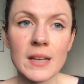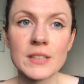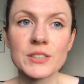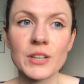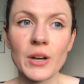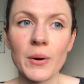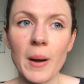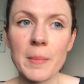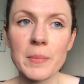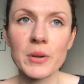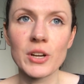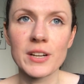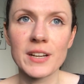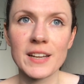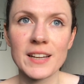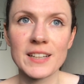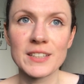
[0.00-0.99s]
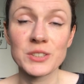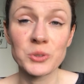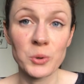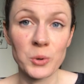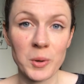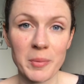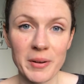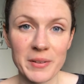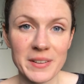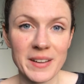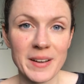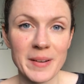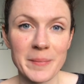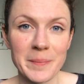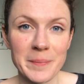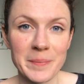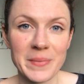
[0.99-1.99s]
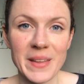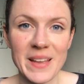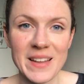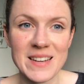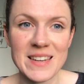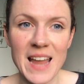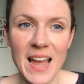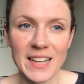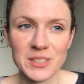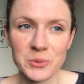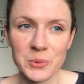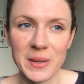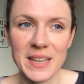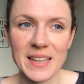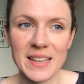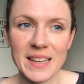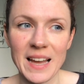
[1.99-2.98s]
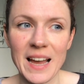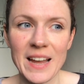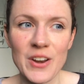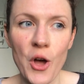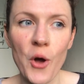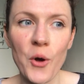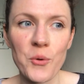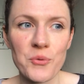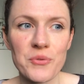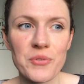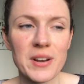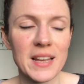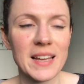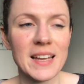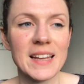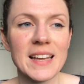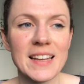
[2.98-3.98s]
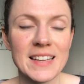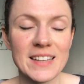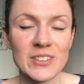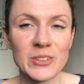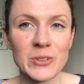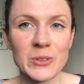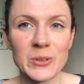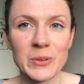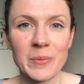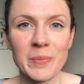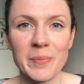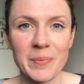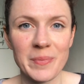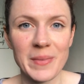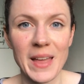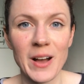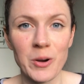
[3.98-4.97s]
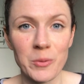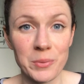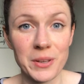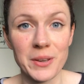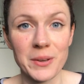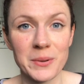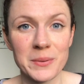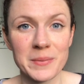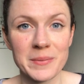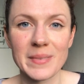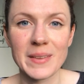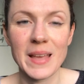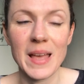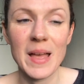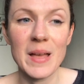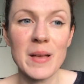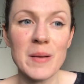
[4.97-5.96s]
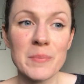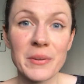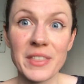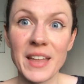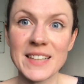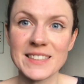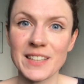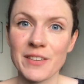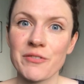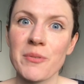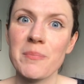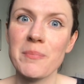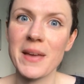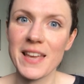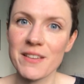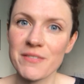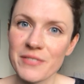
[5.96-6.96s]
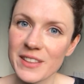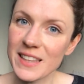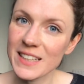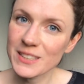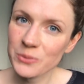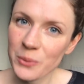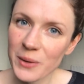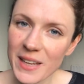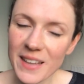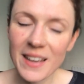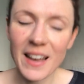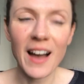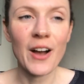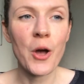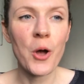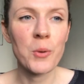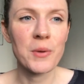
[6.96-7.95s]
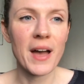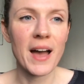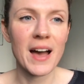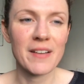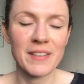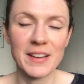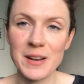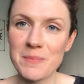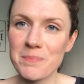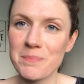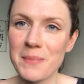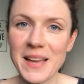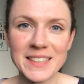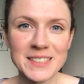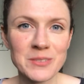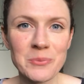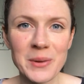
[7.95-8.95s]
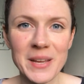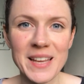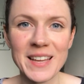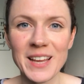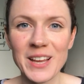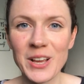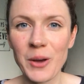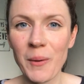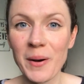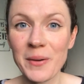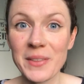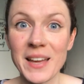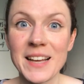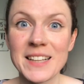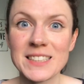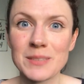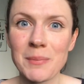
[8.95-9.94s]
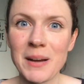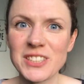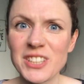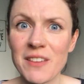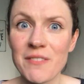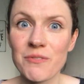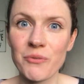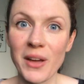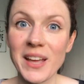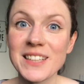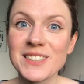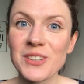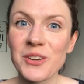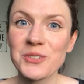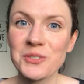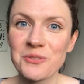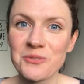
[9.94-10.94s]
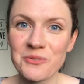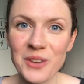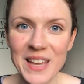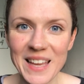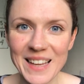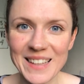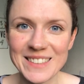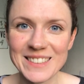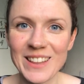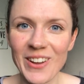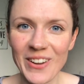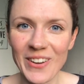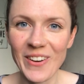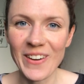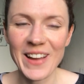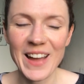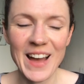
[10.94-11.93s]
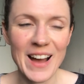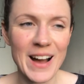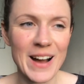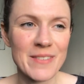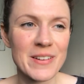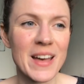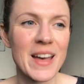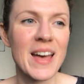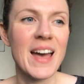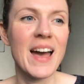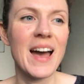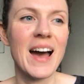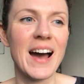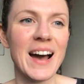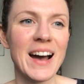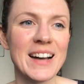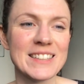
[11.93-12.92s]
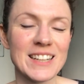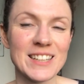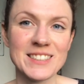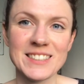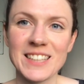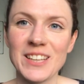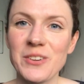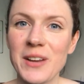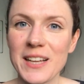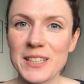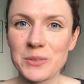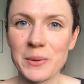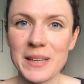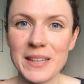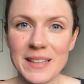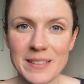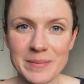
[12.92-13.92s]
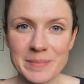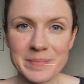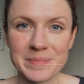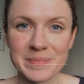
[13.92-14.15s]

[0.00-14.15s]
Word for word: So I'm gonna talk about that next week, and hopefully it'll help you. But that's it from me for this week. I hope you have an amazing week. Go out there, smash it, face those fears like I have, and I'll see you next week.